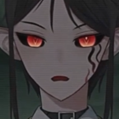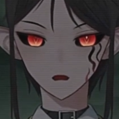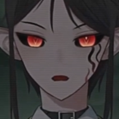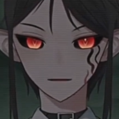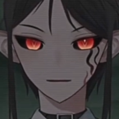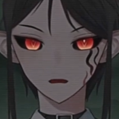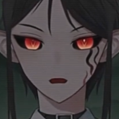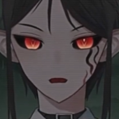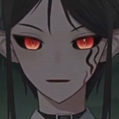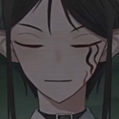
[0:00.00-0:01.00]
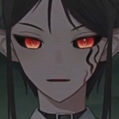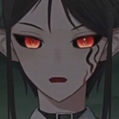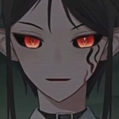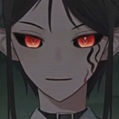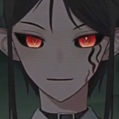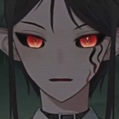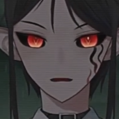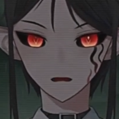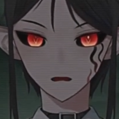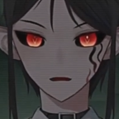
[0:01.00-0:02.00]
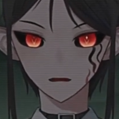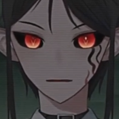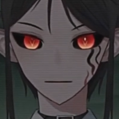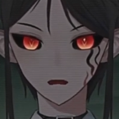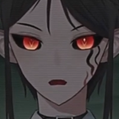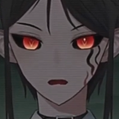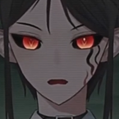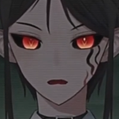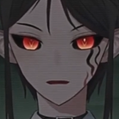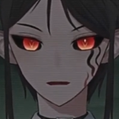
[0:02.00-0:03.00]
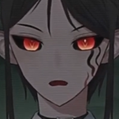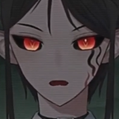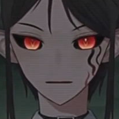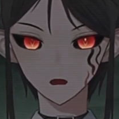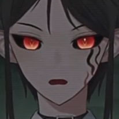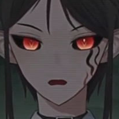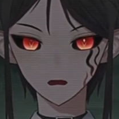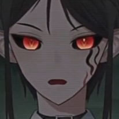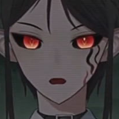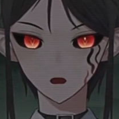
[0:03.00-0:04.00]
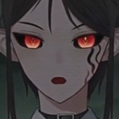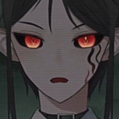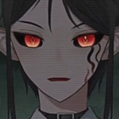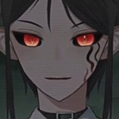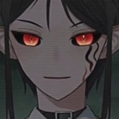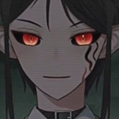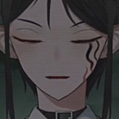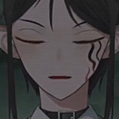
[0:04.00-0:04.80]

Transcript: I fell out of bed screaming, but I couldn't hear my own cries.